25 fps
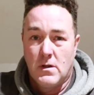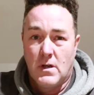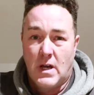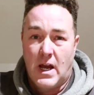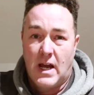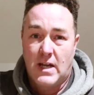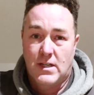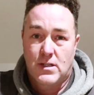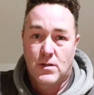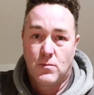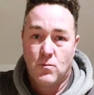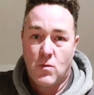
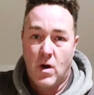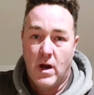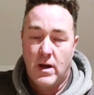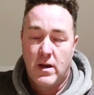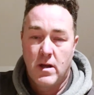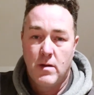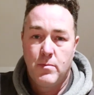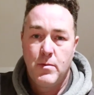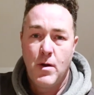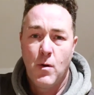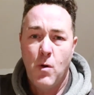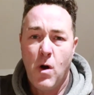As and when.
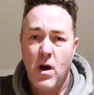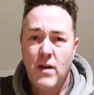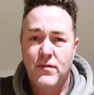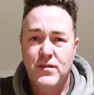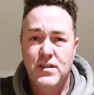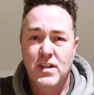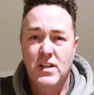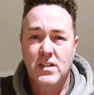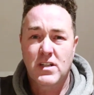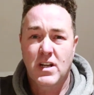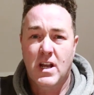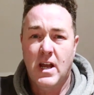My wife
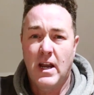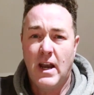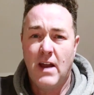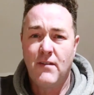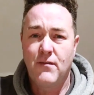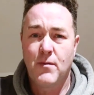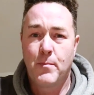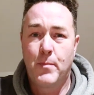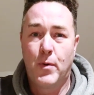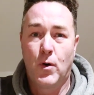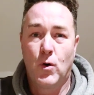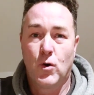says I can
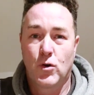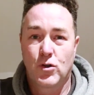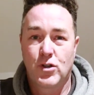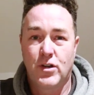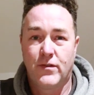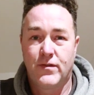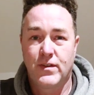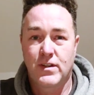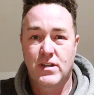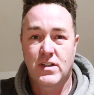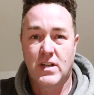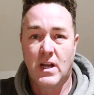have a Porsche
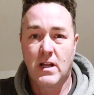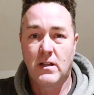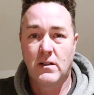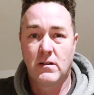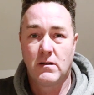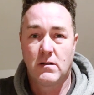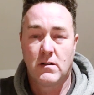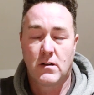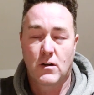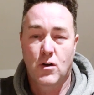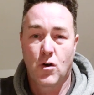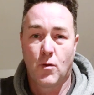if I
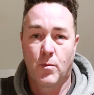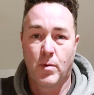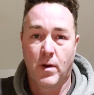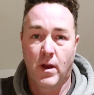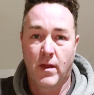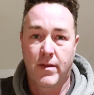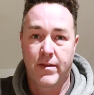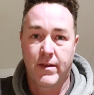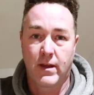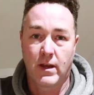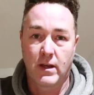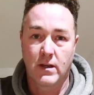sell a couple
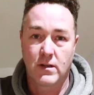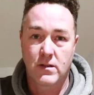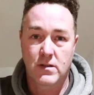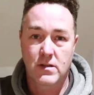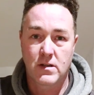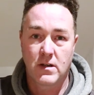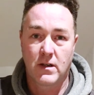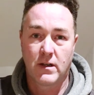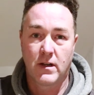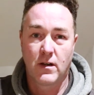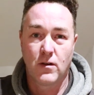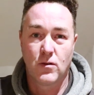of
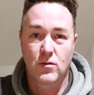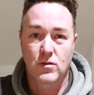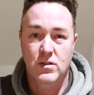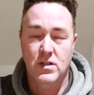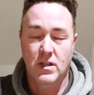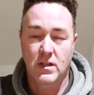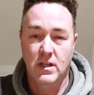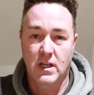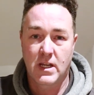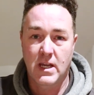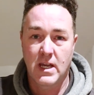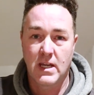things. And I looked
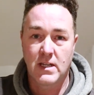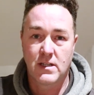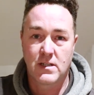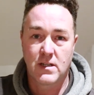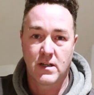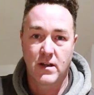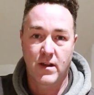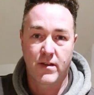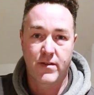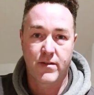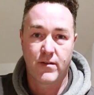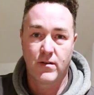at the kids
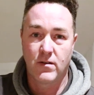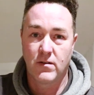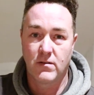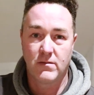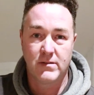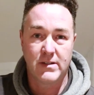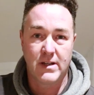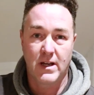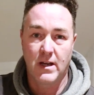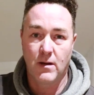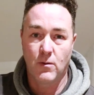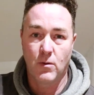and I thought,
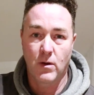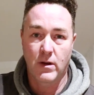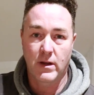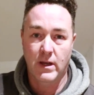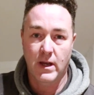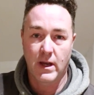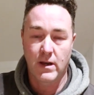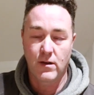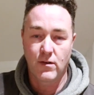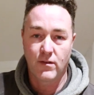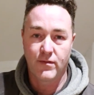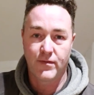no, I won't
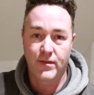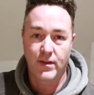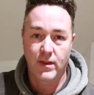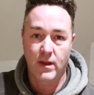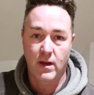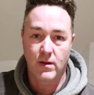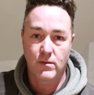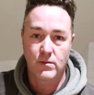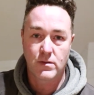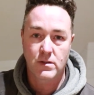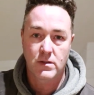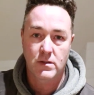get enough for
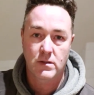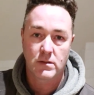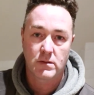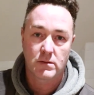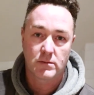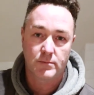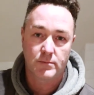those.